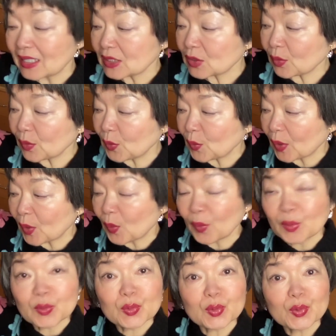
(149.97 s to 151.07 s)
So you are
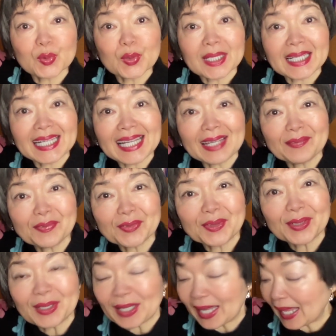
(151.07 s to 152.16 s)
going to your left,
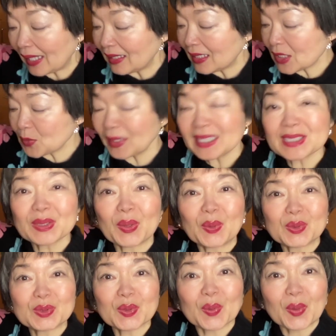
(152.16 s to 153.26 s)
and this one is
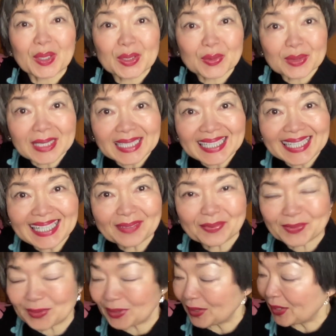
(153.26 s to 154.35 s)
also going to the
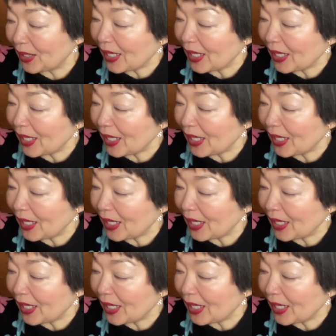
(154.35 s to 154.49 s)
left.